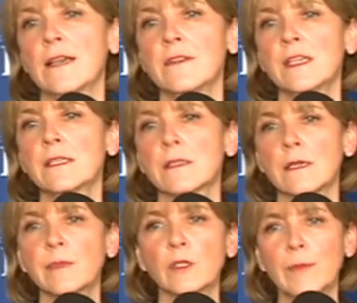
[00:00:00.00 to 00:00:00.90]
I think it's an
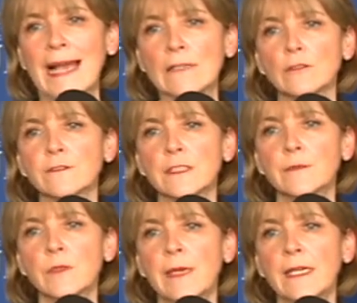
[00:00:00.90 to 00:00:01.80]
uphill battle for
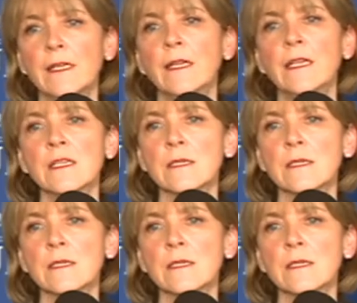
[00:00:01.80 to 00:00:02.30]
them to make it.